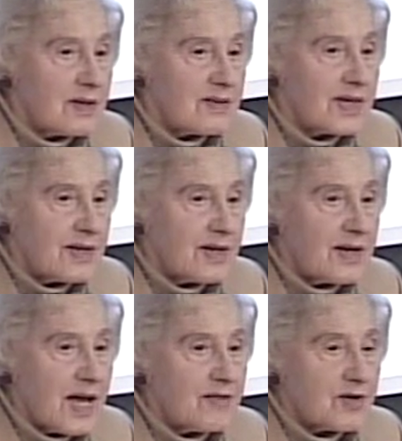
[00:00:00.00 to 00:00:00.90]
but than in, your,
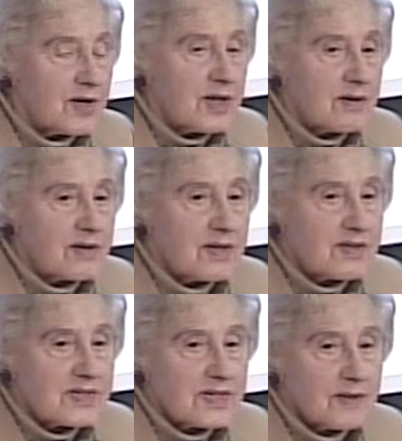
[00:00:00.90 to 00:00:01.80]
in, other areas.
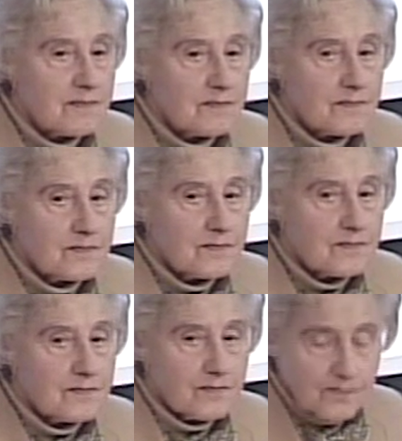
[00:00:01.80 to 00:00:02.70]
But in your
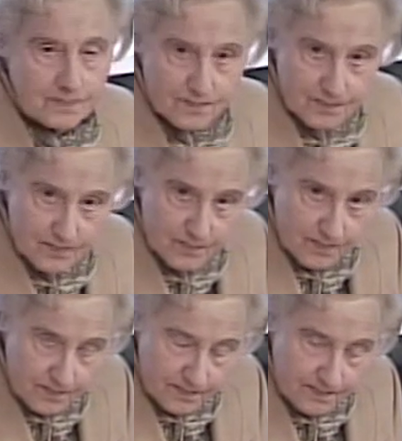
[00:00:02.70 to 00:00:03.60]
immediate neighborhood,
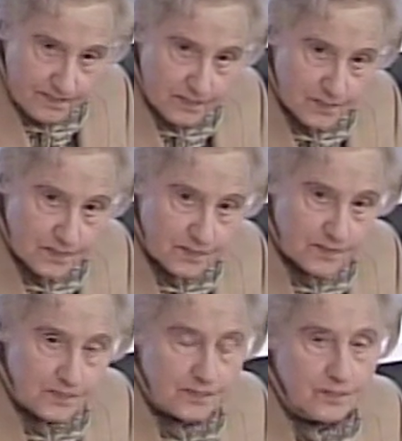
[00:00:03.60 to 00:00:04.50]
was
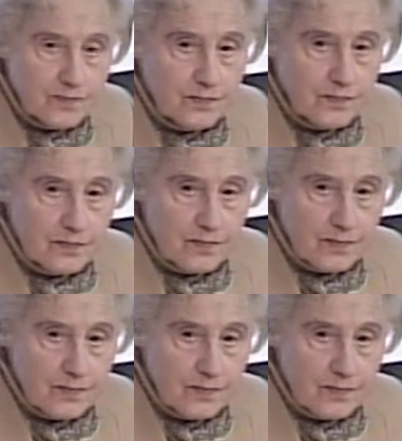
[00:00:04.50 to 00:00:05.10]
your immediate